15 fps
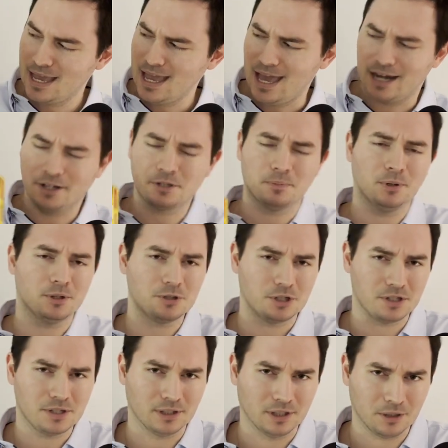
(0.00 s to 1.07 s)
And I suppose
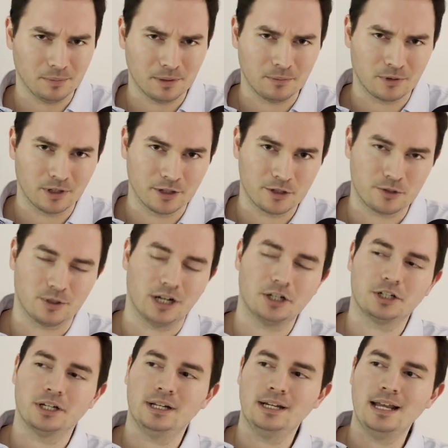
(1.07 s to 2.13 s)
just a little bit more
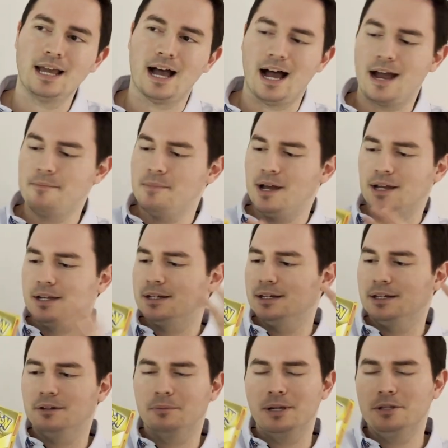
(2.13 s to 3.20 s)
instruction. I'm not going
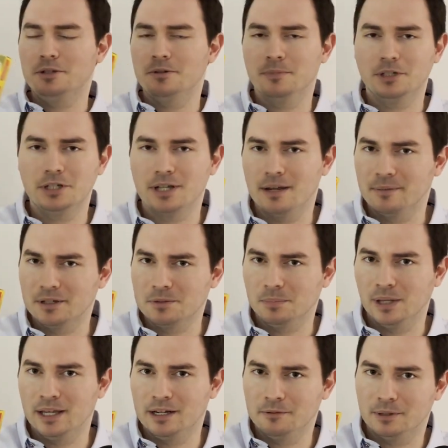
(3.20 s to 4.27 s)
to waste too much time
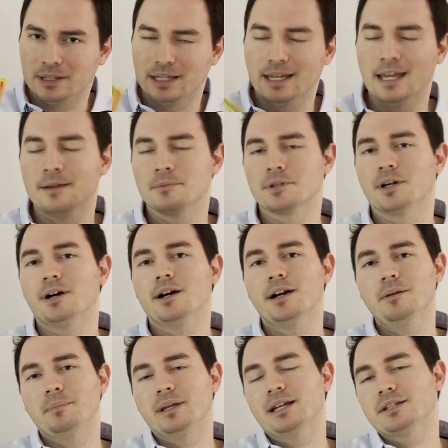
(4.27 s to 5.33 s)
explaining what the games
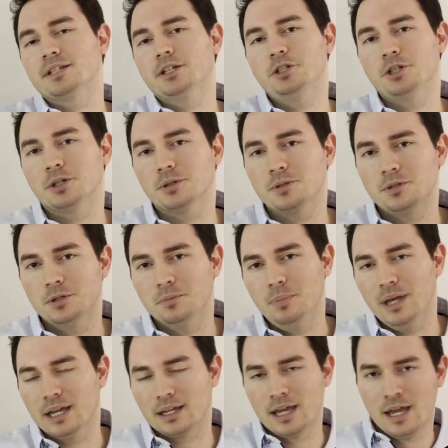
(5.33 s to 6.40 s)
are because I chose to
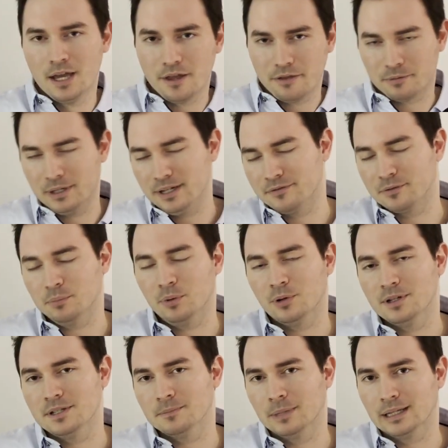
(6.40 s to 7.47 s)
pick 3 different
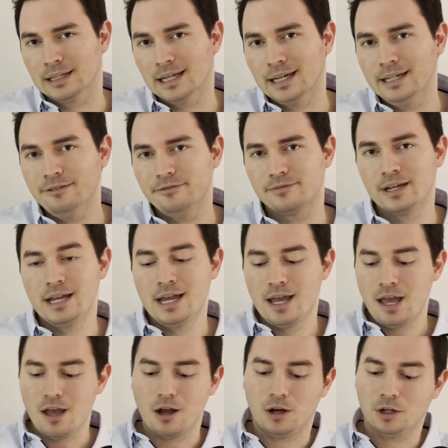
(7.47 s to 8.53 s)
points in my life.
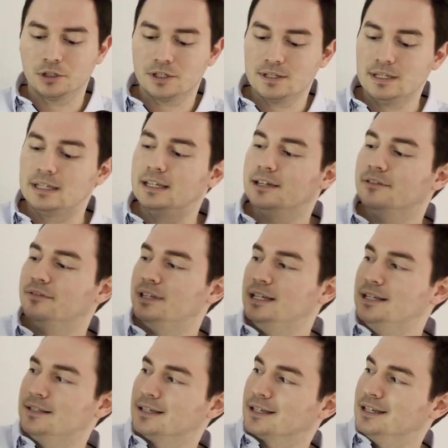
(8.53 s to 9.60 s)
I'll just give
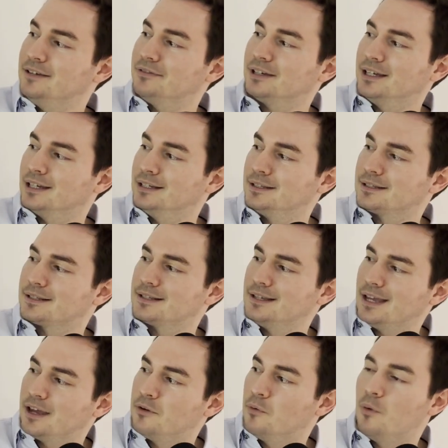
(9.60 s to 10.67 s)
the significance
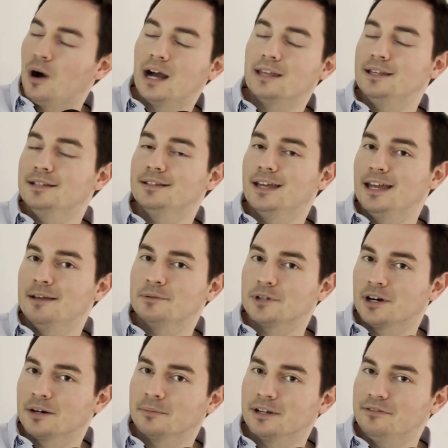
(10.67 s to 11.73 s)
and why these games
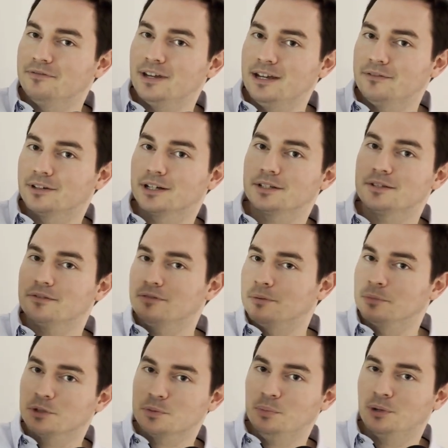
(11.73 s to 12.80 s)
are my favorites
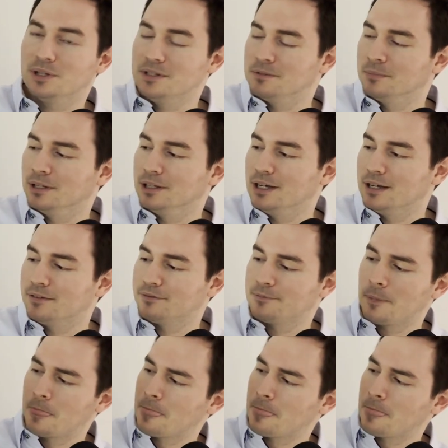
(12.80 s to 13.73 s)
from those points in my life.